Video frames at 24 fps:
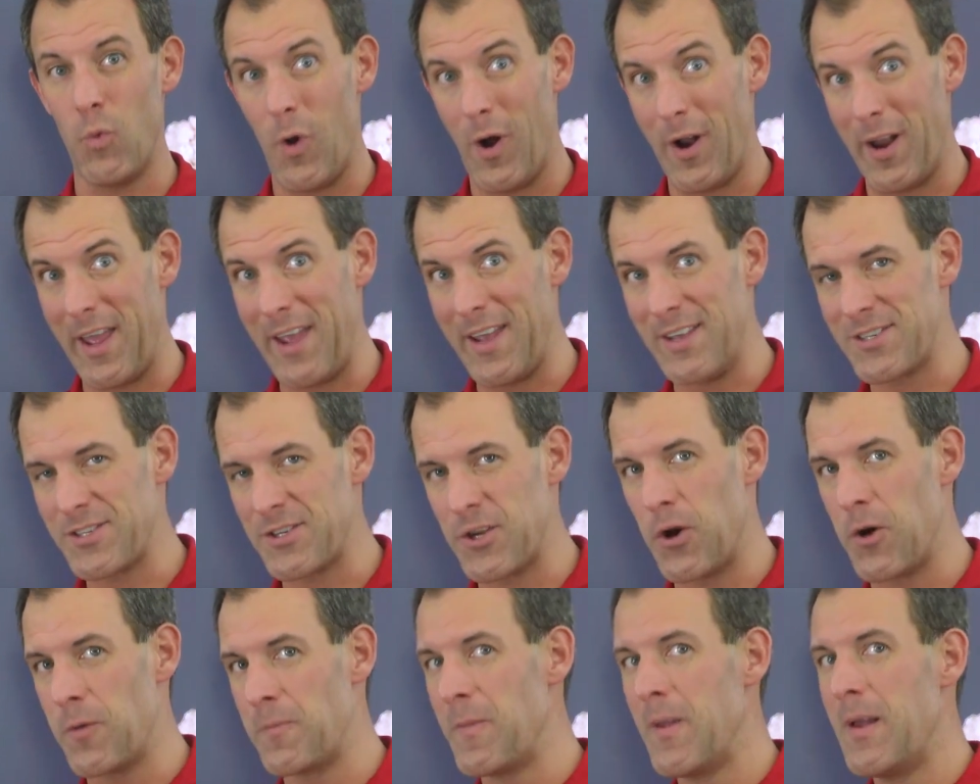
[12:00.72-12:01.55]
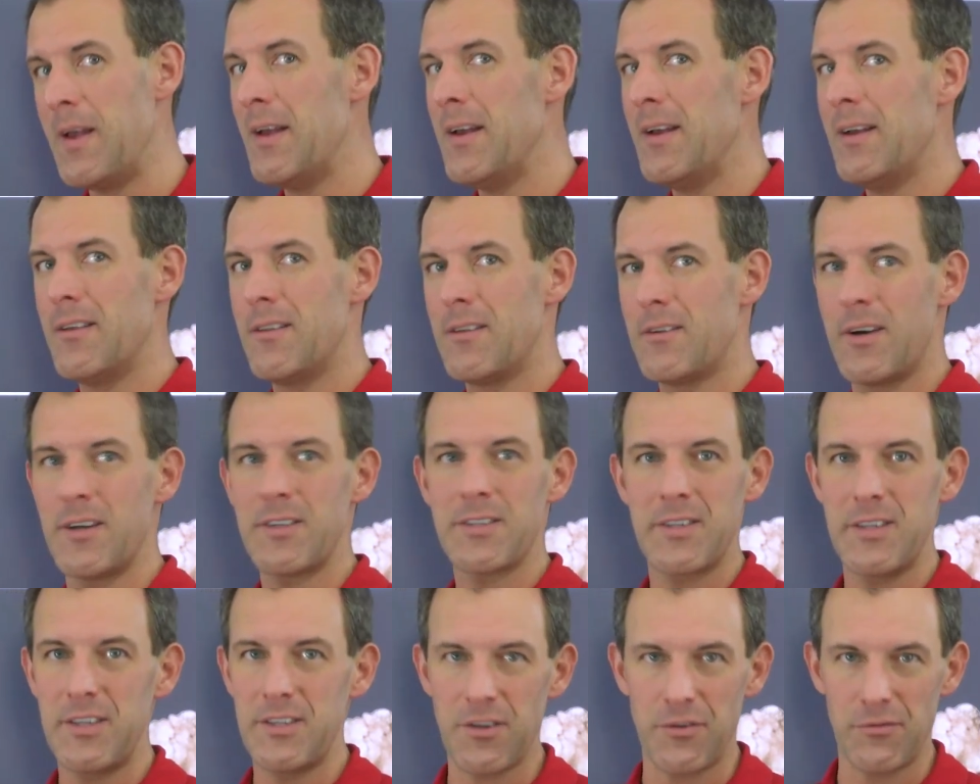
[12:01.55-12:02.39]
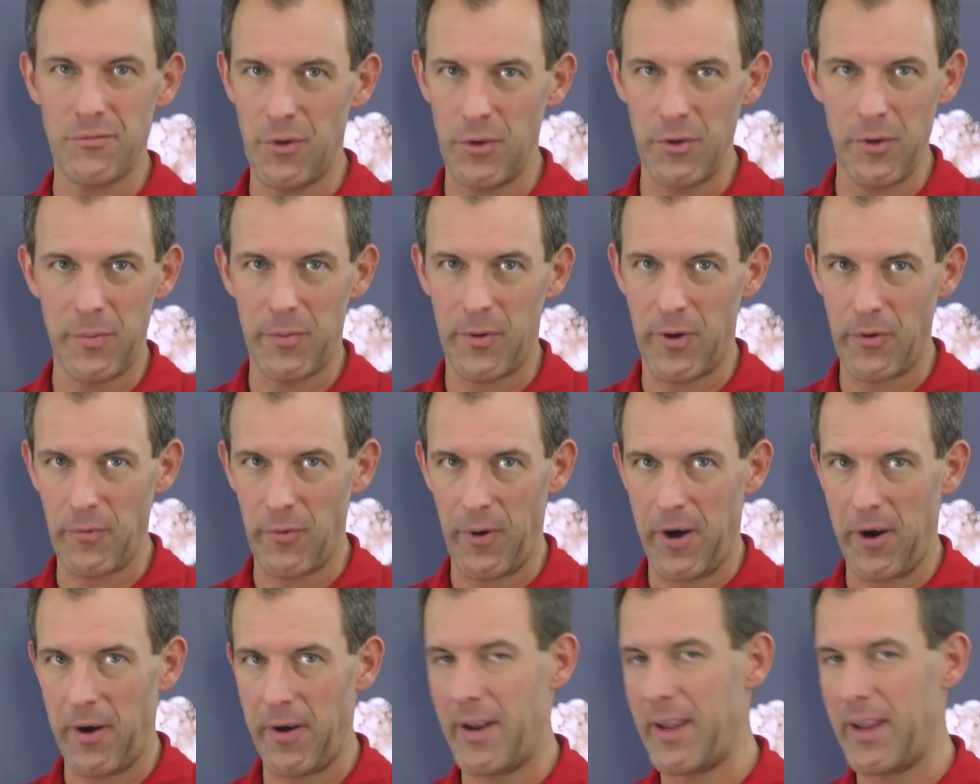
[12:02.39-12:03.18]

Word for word: 1A stone, the rest of these are really pretty rare.